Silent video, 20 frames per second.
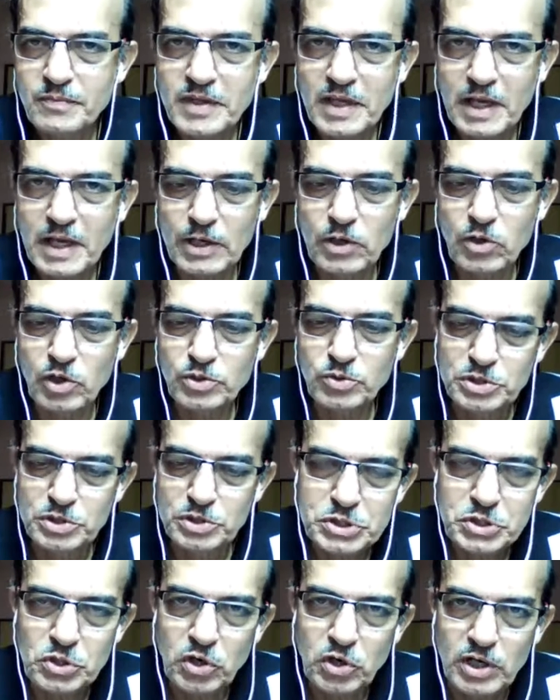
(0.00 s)
I got good
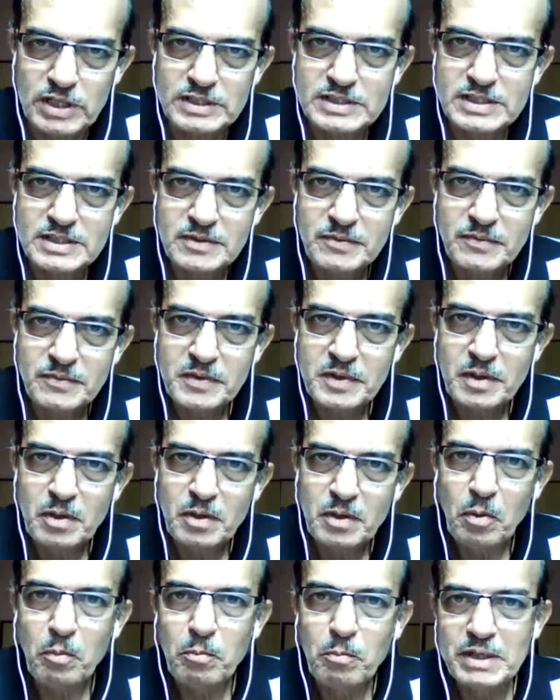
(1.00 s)
shots,
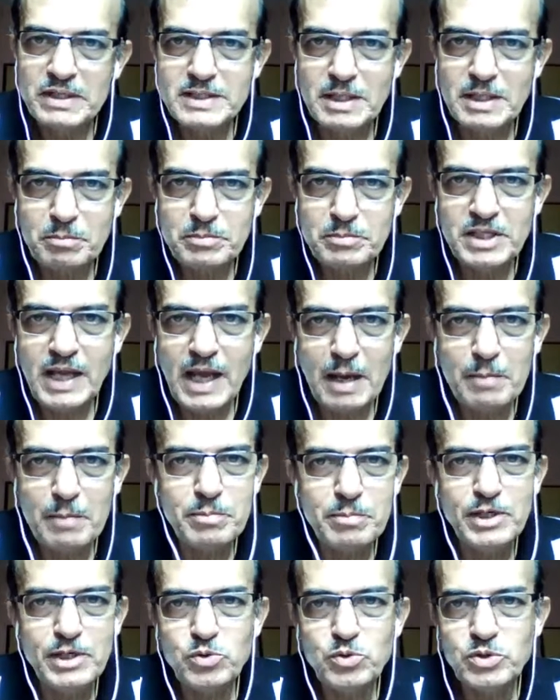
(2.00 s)
but something
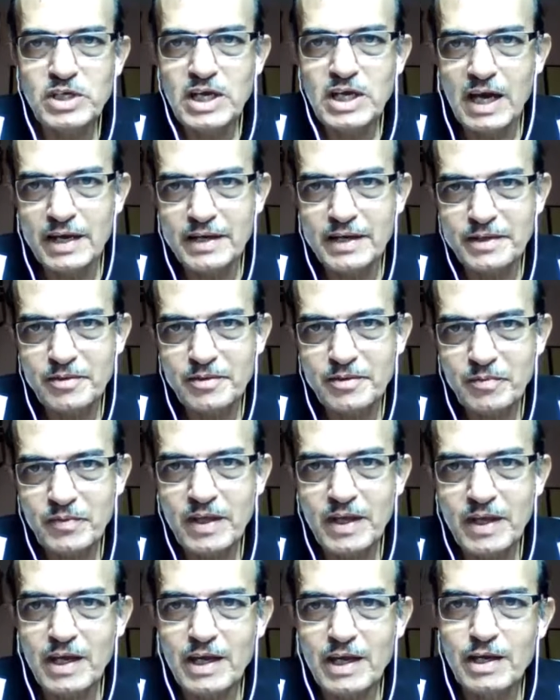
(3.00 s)
happened to the card,
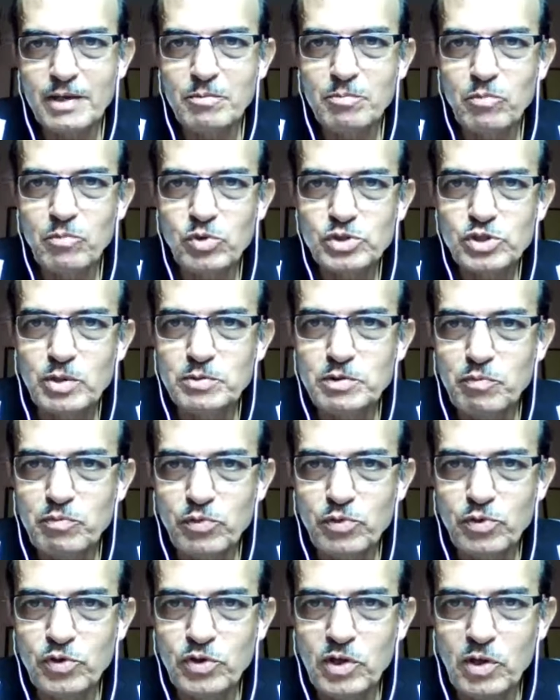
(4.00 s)
and most of the
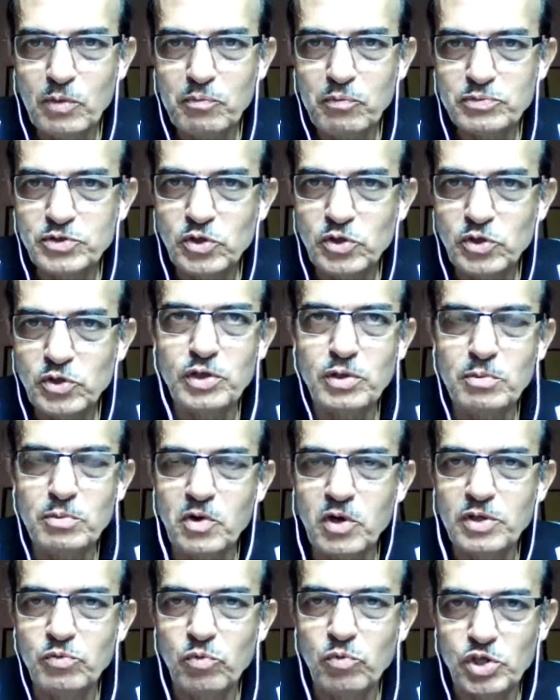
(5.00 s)
photographs sort of got
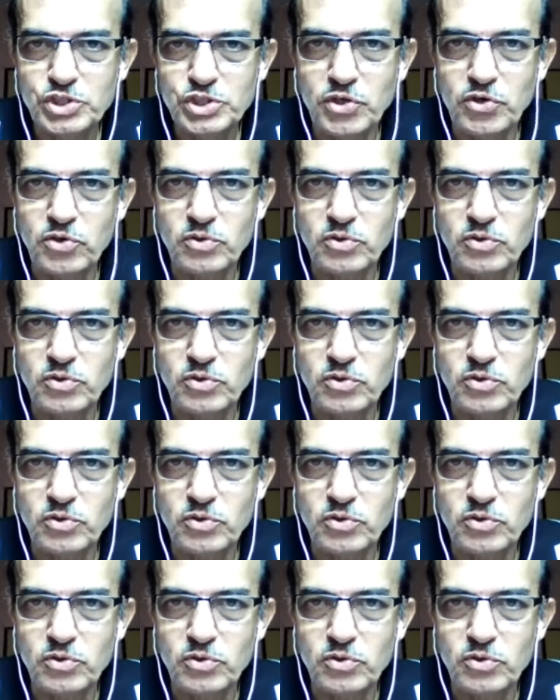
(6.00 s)
washed out.